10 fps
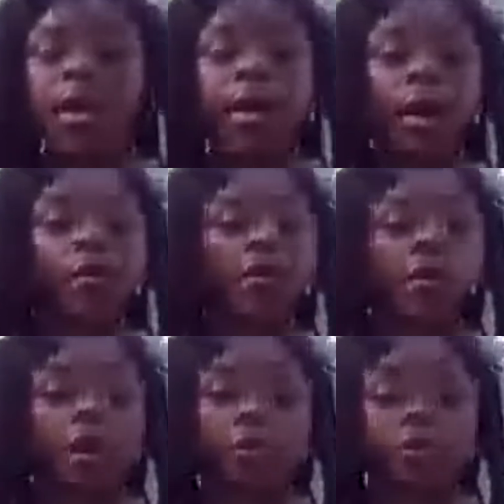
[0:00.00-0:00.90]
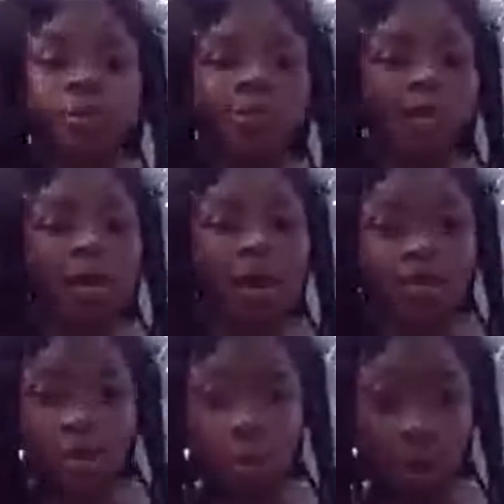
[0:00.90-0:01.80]
And I want to also say they
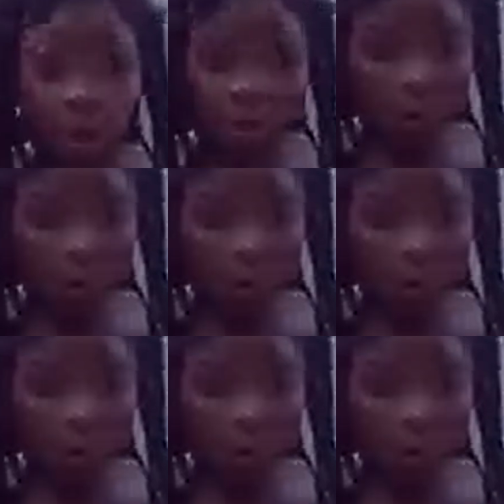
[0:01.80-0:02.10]
help to create an